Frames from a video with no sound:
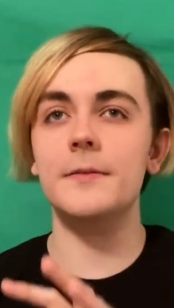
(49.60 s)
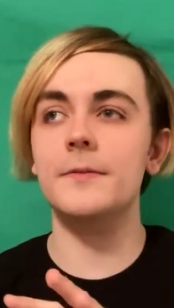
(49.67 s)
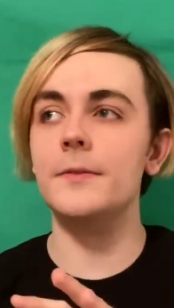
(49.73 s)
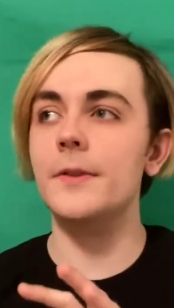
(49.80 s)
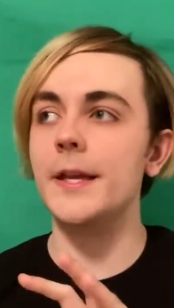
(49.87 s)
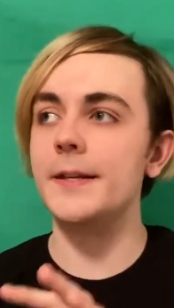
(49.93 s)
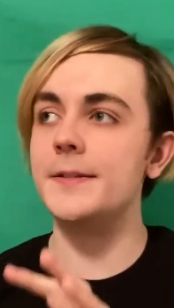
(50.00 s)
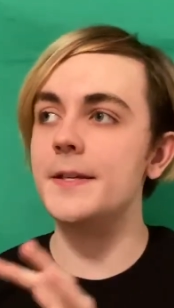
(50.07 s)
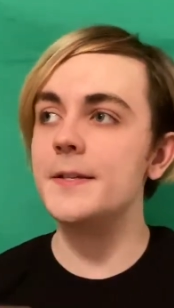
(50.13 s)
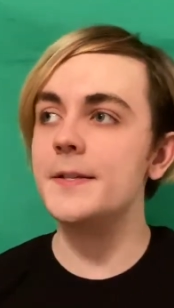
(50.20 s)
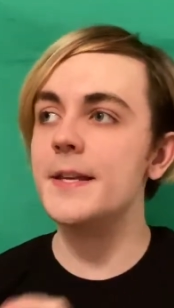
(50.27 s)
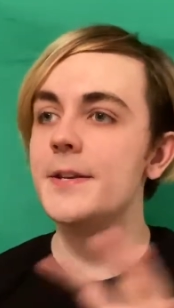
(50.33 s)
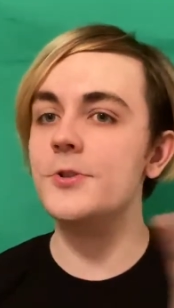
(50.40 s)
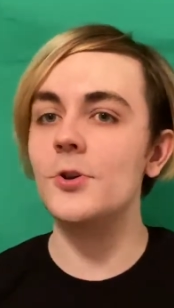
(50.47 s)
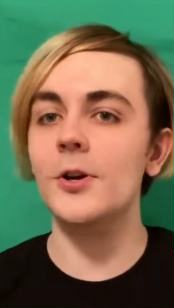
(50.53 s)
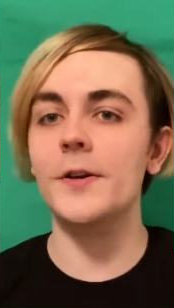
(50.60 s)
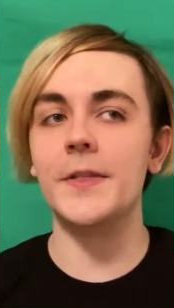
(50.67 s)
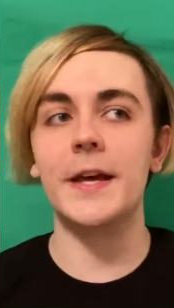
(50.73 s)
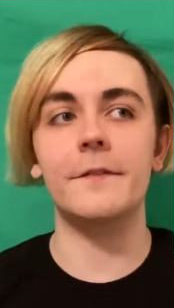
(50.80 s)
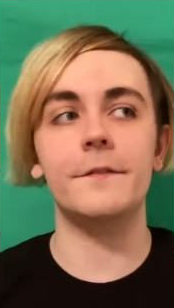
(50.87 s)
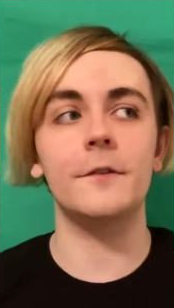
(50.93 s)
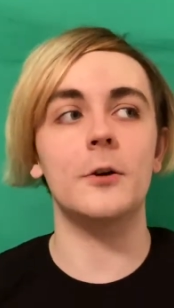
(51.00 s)
like, Disney took
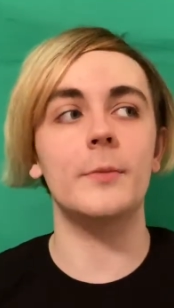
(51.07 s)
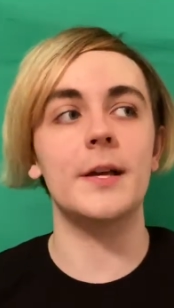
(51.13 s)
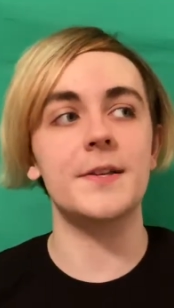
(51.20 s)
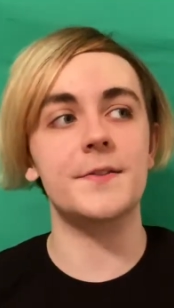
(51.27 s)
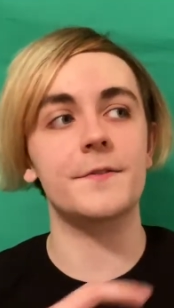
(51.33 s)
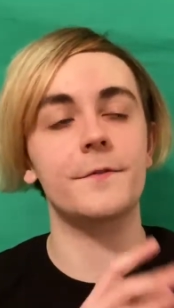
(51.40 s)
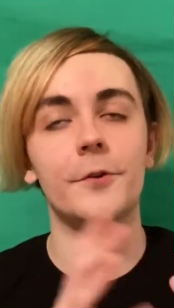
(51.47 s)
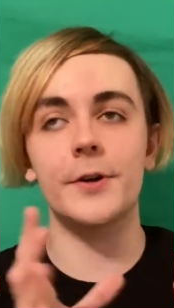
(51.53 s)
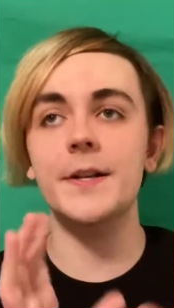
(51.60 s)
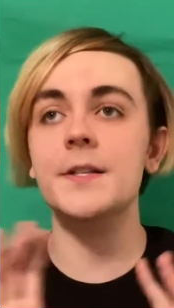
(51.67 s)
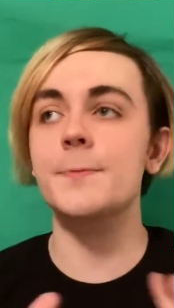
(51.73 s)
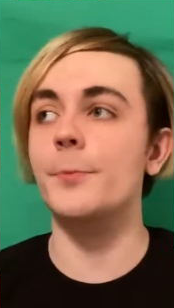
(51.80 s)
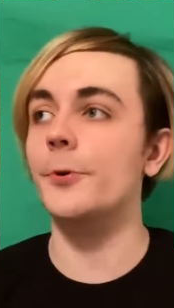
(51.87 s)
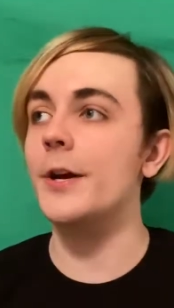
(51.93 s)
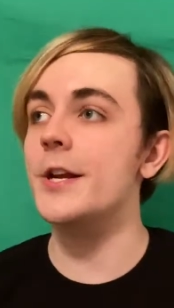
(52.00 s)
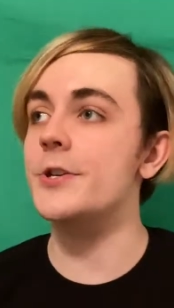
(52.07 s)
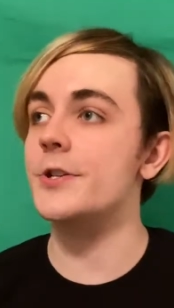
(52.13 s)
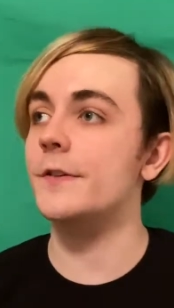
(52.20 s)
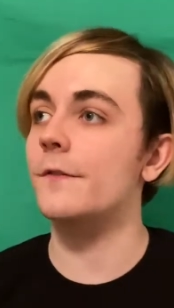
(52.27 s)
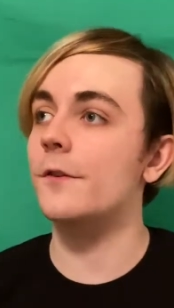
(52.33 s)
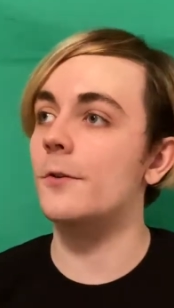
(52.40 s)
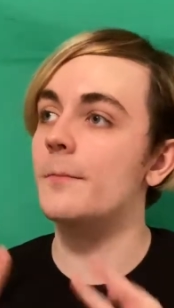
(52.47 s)
that film as for
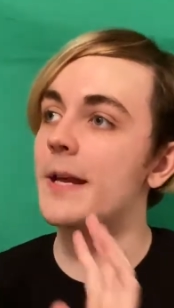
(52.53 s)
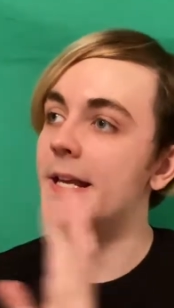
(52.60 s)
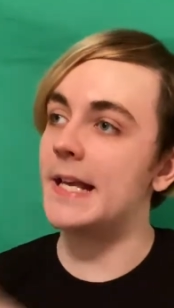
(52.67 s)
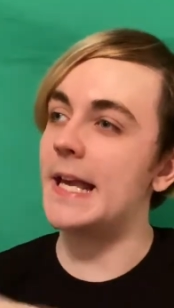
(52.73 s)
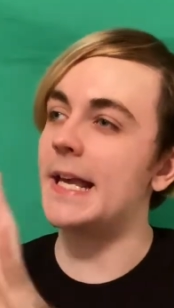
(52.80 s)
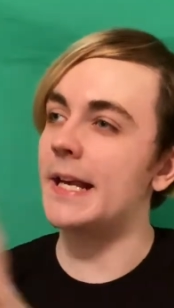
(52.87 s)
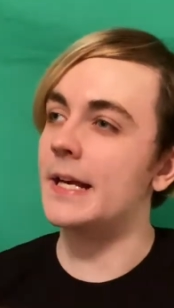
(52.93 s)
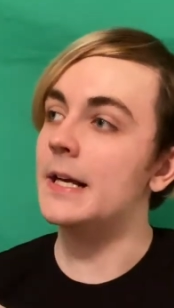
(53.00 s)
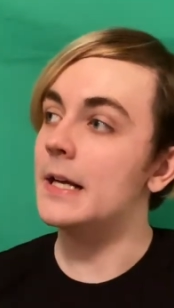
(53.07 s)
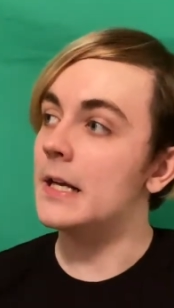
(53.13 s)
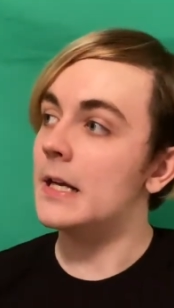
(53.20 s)
inspiration for making,